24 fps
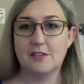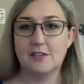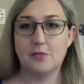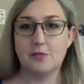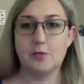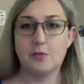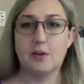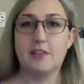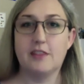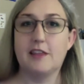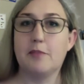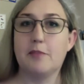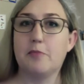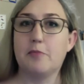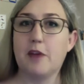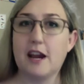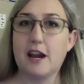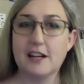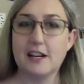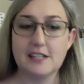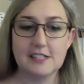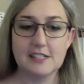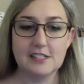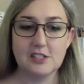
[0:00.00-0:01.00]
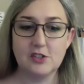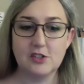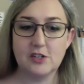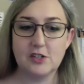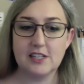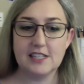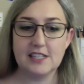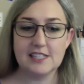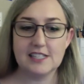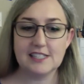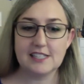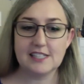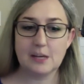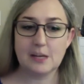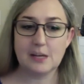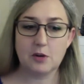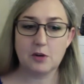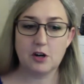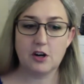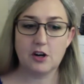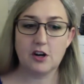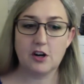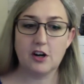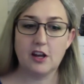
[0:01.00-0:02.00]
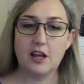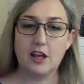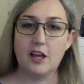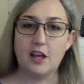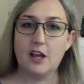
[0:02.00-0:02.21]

what they practiced during the summer.